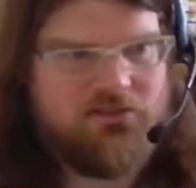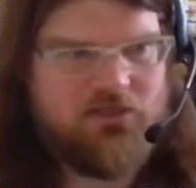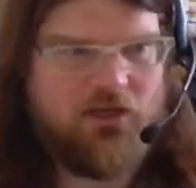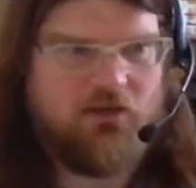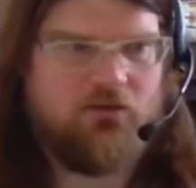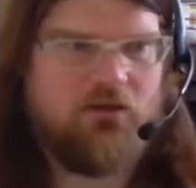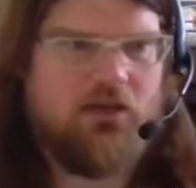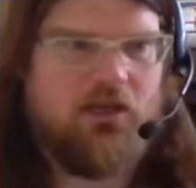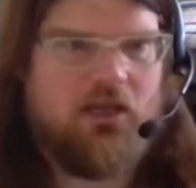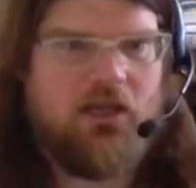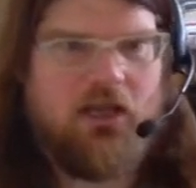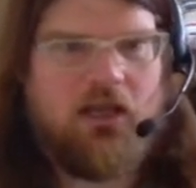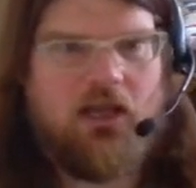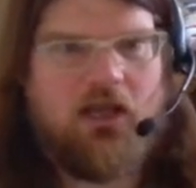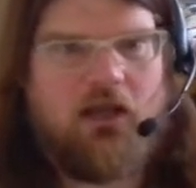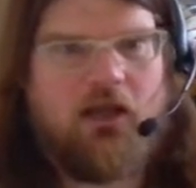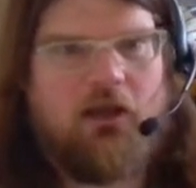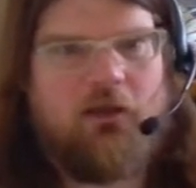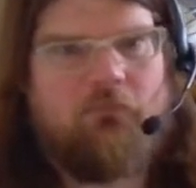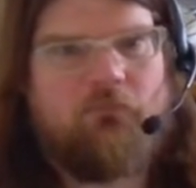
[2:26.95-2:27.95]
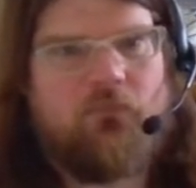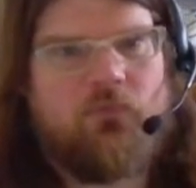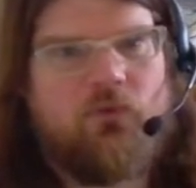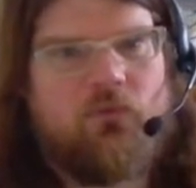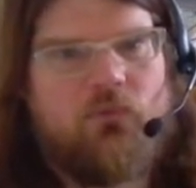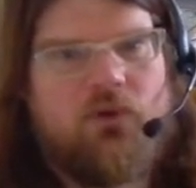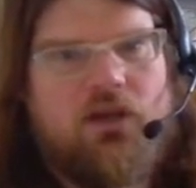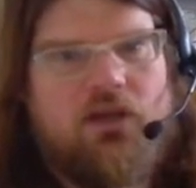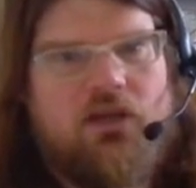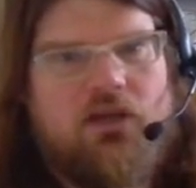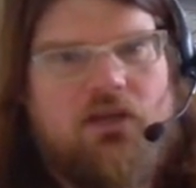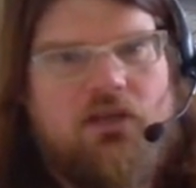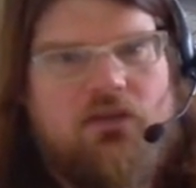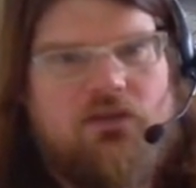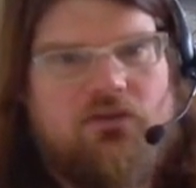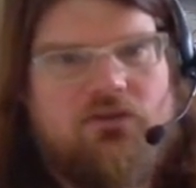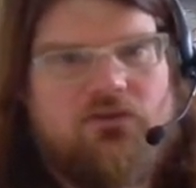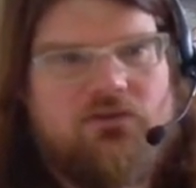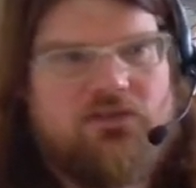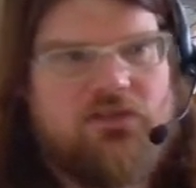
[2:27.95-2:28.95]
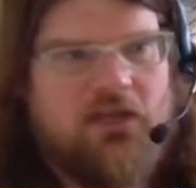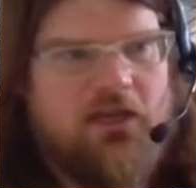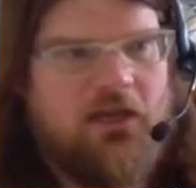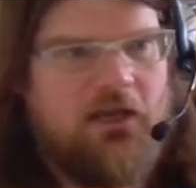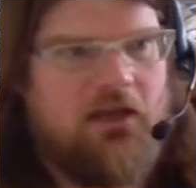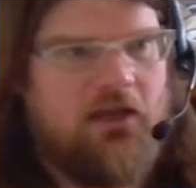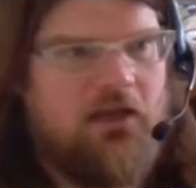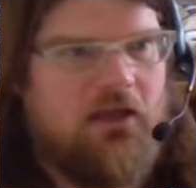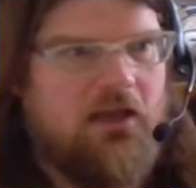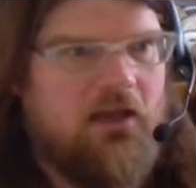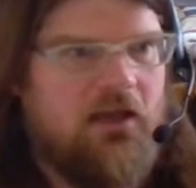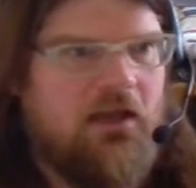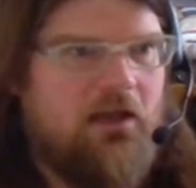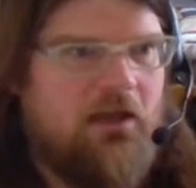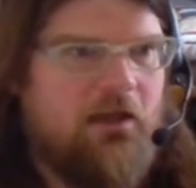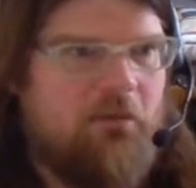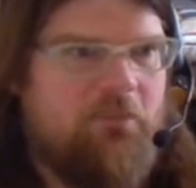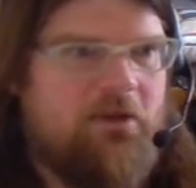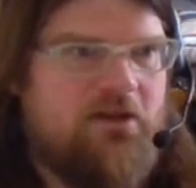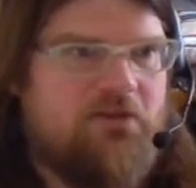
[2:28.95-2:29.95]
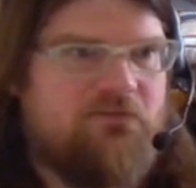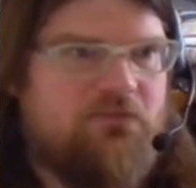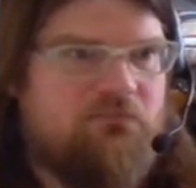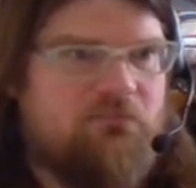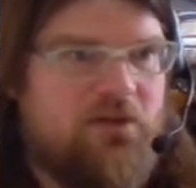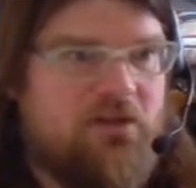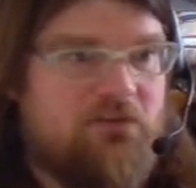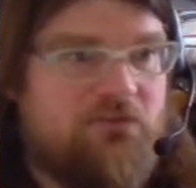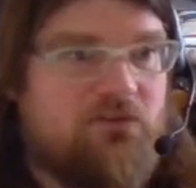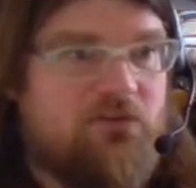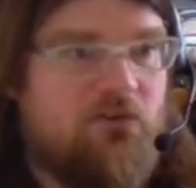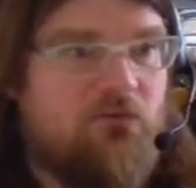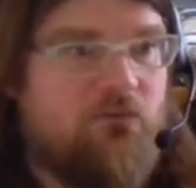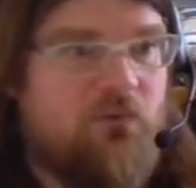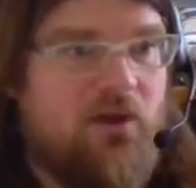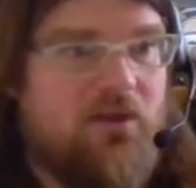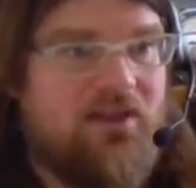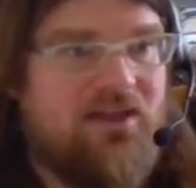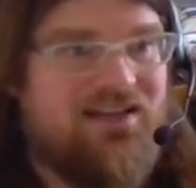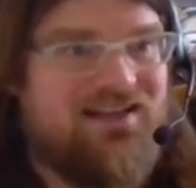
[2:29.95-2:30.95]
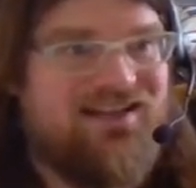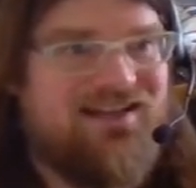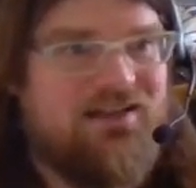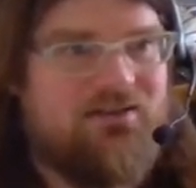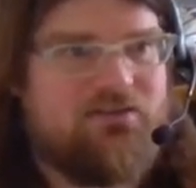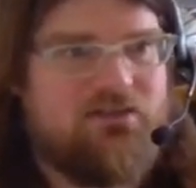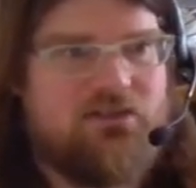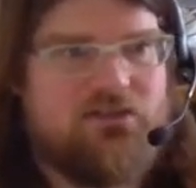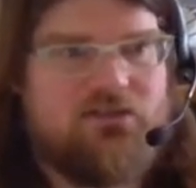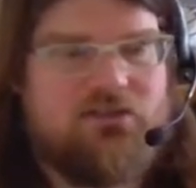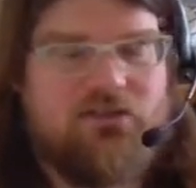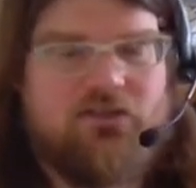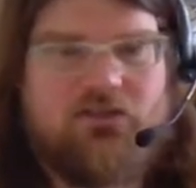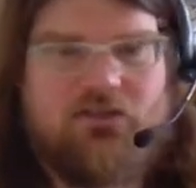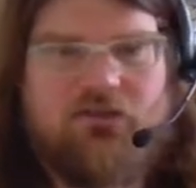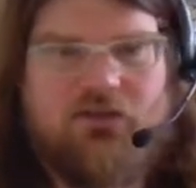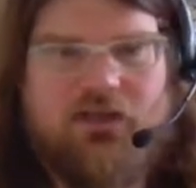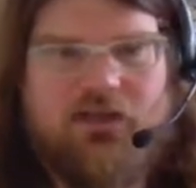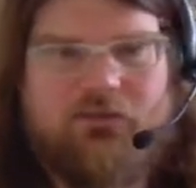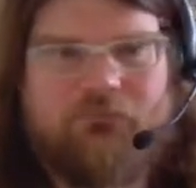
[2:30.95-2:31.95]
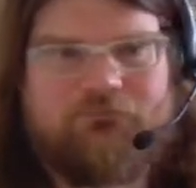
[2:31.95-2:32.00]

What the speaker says: So we're going to use a bit of software that allows us to do that.